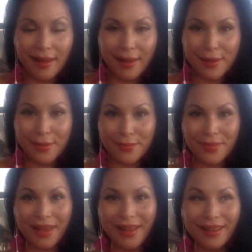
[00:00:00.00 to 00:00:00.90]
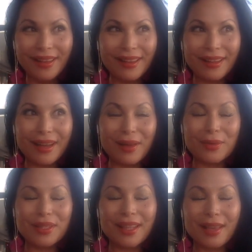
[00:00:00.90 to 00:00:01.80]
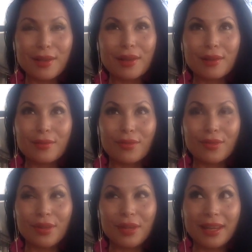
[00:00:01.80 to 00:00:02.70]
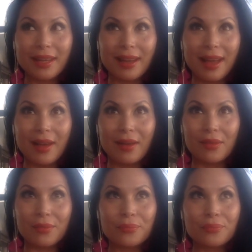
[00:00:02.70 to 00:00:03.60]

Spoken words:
And I was like freaking out